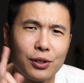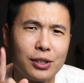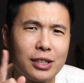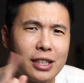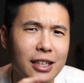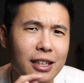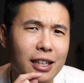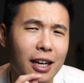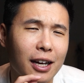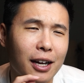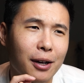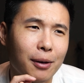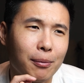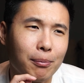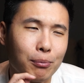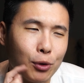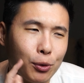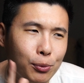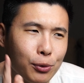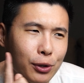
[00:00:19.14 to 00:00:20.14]
You see,
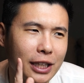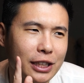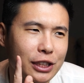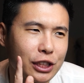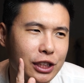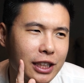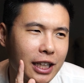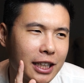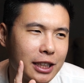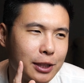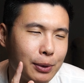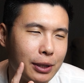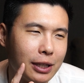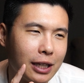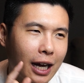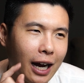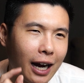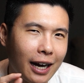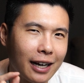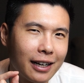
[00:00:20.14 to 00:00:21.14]
Moomoo SG has been
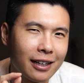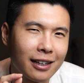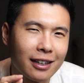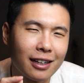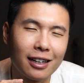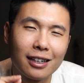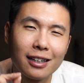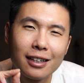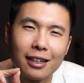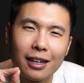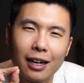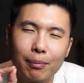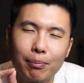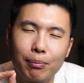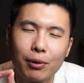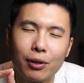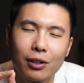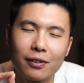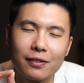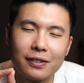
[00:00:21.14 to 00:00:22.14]
hiding a
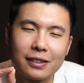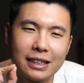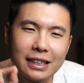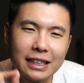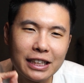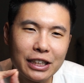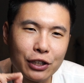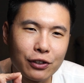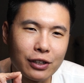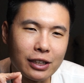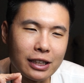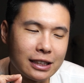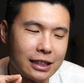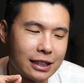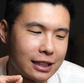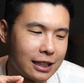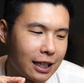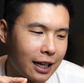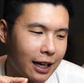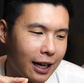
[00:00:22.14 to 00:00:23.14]
couple of
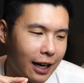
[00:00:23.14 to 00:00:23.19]
secrets.